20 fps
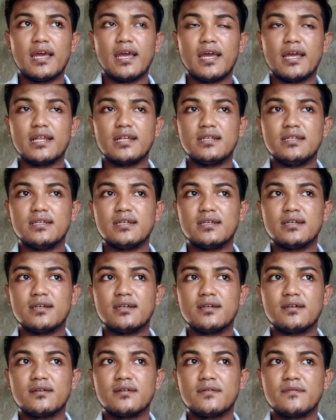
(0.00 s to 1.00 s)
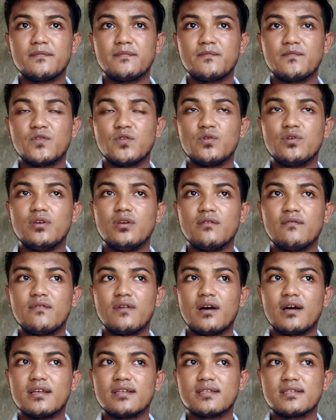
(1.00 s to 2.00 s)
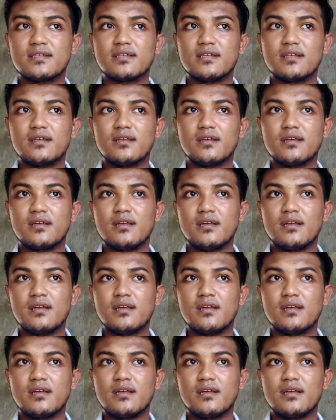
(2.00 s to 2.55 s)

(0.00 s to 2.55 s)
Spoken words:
and to give us